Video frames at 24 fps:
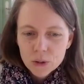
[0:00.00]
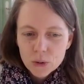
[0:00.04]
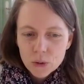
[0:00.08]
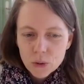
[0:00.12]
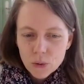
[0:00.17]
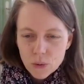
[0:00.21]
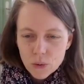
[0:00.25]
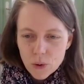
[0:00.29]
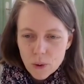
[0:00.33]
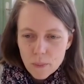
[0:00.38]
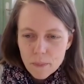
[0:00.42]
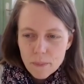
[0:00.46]

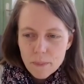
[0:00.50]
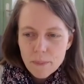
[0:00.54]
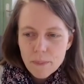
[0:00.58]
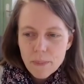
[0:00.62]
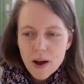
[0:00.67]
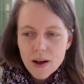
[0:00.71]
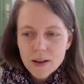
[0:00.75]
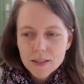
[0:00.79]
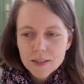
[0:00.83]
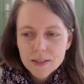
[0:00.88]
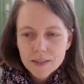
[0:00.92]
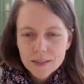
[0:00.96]
to
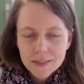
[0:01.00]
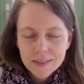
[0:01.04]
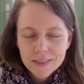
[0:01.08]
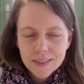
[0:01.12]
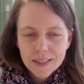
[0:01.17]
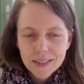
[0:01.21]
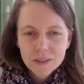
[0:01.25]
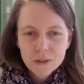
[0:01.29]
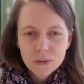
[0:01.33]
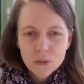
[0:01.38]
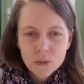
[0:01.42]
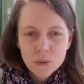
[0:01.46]
robust
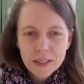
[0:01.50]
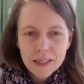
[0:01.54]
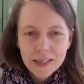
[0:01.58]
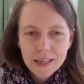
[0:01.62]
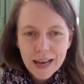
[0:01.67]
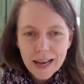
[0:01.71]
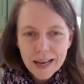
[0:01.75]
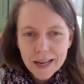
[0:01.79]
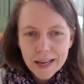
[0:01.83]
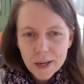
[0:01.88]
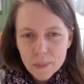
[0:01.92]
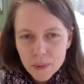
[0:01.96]
and
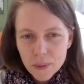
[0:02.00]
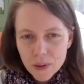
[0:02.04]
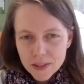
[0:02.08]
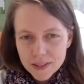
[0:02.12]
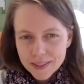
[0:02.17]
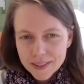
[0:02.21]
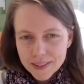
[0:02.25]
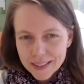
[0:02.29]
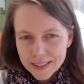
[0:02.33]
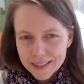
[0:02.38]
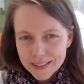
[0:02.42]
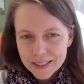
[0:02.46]
reliable
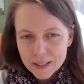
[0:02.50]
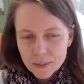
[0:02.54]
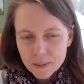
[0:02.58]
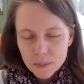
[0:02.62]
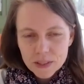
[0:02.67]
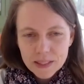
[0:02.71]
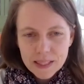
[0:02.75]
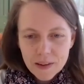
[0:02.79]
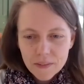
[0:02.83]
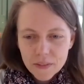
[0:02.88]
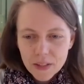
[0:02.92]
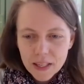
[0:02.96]

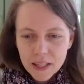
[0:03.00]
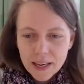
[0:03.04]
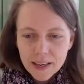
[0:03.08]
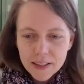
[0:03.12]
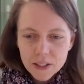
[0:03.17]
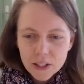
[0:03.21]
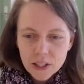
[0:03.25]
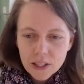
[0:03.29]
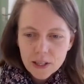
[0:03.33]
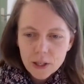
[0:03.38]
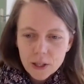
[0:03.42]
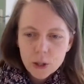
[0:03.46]
systems that we
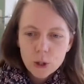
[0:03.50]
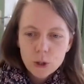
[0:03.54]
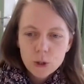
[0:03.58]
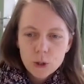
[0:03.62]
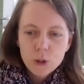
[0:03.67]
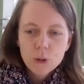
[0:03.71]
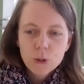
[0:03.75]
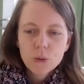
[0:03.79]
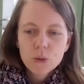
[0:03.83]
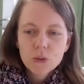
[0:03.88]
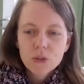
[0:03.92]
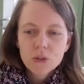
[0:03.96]
actually could
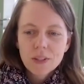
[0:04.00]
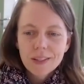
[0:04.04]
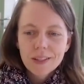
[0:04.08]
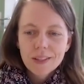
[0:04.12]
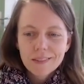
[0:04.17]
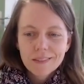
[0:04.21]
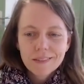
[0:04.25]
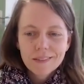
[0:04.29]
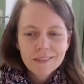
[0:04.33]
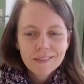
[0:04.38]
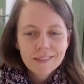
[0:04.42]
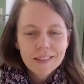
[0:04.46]
use
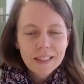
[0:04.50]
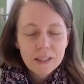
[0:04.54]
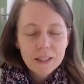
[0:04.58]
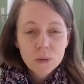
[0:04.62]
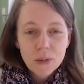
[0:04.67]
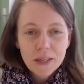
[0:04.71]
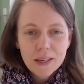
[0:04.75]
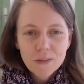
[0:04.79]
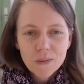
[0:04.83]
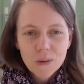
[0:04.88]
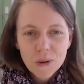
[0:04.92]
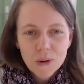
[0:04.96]
in, in
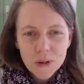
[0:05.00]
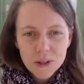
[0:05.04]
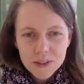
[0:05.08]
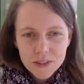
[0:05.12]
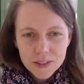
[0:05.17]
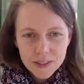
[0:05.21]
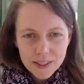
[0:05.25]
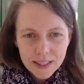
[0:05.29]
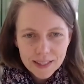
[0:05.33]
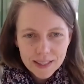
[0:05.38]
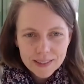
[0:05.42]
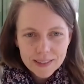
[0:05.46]
real world
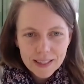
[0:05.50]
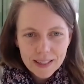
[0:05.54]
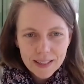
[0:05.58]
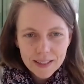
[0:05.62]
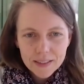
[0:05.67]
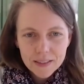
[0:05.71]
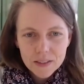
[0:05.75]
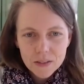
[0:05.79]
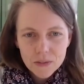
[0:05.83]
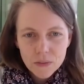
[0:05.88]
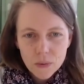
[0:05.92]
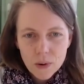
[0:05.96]

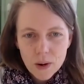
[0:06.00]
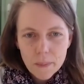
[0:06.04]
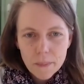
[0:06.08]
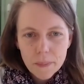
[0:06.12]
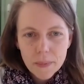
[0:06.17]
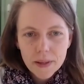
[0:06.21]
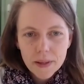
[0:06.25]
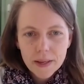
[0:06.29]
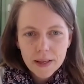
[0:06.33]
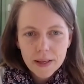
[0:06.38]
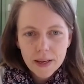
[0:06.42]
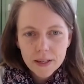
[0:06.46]
settings for
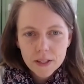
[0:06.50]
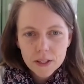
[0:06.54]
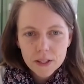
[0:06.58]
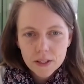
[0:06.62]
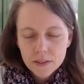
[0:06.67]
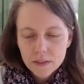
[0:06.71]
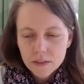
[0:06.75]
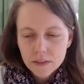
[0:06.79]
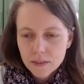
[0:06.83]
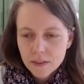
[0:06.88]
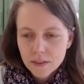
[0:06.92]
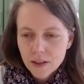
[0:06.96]

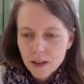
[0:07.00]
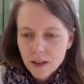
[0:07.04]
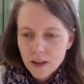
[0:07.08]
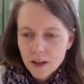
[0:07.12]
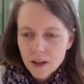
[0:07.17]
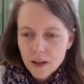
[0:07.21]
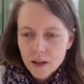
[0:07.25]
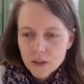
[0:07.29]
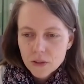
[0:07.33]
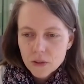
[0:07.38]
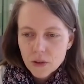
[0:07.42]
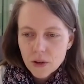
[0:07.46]
applications.
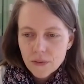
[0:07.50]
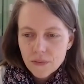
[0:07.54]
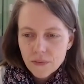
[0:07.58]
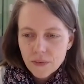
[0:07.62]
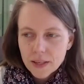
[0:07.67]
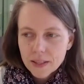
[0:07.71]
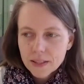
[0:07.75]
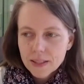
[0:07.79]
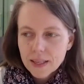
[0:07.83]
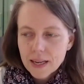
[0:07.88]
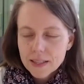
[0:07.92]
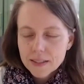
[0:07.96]
So I
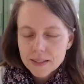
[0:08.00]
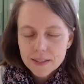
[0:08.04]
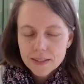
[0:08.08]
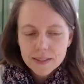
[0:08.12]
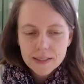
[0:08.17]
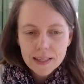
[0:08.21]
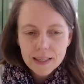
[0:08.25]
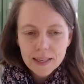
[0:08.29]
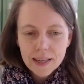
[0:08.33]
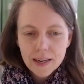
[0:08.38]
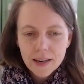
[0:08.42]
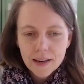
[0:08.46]
think that's
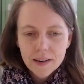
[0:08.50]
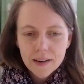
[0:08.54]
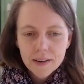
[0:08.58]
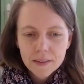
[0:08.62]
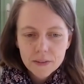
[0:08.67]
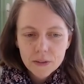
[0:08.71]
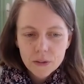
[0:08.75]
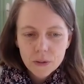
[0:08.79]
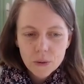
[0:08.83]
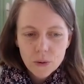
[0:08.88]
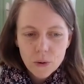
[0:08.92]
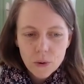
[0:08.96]
still,
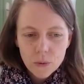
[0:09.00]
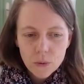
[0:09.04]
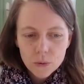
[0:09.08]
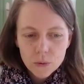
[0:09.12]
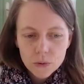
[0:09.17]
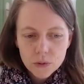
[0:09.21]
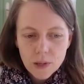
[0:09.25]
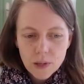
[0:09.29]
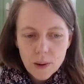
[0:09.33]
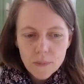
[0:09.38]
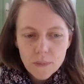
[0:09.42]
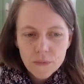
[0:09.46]
you know,
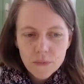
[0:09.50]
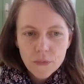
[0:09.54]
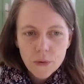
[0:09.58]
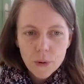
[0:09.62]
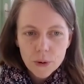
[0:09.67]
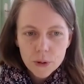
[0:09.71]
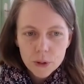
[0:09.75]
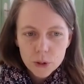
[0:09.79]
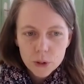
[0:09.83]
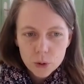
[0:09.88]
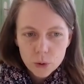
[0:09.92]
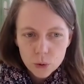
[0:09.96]
some
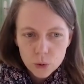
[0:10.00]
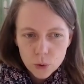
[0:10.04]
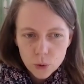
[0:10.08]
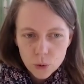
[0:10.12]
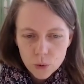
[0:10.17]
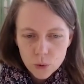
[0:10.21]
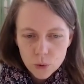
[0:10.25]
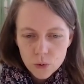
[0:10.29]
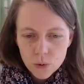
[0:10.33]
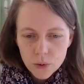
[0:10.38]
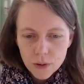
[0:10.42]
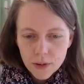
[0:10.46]
work to
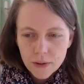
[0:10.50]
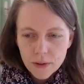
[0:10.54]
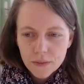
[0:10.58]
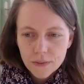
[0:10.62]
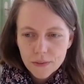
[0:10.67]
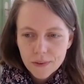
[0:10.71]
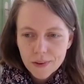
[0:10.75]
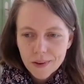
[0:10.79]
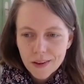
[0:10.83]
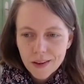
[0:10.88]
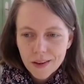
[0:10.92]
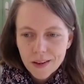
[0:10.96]
do. If
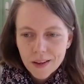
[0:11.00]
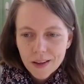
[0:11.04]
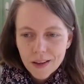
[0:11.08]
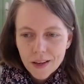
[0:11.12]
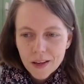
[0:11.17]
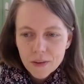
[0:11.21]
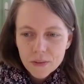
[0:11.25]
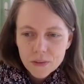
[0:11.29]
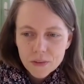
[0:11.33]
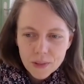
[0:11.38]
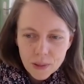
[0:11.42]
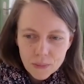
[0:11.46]

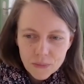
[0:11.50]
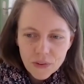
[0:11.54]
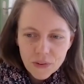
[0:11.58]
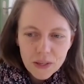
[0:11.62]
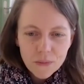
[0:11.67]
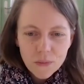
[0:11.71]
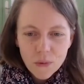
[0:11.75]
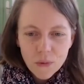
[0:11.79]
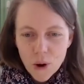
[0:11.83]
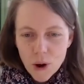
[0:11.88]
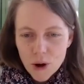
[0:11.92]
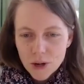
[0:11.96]

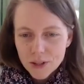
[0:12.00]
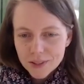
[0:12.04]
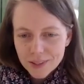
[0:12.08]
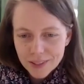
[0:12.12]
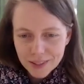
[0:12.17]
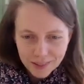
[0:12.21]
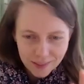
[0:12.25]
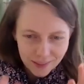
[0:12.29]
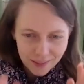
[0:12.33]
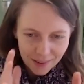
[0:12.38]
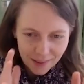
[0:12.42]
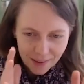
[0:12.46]
something works
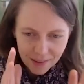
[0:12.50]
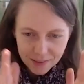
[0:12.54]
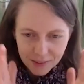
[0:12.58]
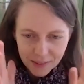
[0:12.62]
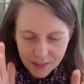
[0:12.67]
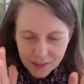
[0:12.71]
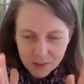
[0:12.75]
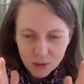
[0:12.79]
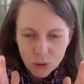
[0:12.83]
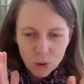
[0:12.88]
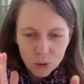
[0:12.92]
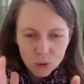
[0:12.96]
in
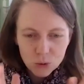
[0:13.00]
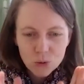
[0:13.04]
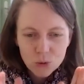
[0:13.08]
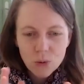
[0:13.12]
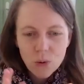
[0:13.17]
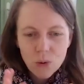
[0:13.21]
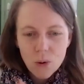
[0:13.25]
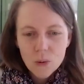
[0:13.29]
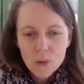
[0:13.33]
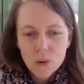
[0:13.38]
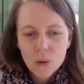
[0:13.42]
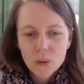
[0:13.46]
under
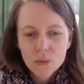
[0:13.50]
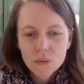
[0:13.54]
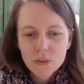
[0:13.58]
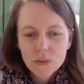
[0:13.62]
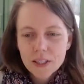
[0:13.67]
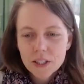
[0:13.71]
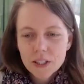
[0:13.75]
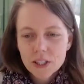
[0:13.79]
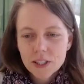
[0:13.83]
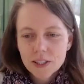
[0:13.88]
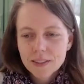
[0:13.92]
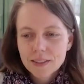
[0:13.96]
control
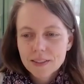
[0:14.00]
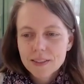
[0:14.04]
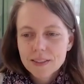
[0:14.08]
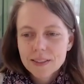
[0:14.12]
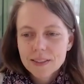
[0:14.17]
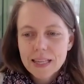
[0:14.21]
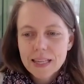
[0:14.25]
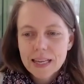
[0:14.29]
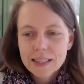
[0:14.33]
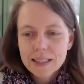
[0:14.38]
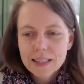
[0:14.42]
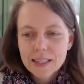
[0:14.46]
condition,
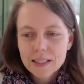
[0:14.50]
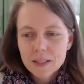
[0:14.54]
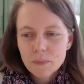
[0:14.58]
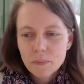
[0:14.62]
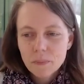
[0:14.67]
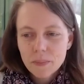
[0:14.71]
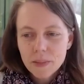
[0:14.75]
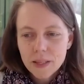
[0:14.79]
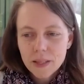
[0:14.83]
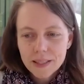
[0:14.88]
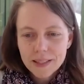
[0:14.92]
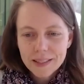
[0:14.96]
that
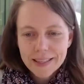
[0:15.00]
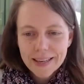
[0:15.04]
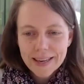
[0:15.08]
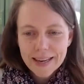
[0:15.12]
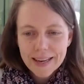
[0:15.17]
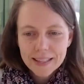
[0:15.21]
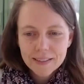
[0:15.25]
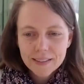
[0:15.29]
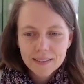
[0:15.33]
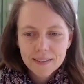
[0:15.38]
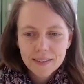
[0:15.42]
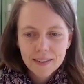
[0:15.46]
doesn't mean
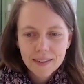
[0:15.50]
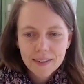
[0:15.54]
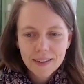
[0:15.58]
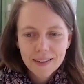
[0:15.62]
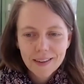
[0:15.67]
yet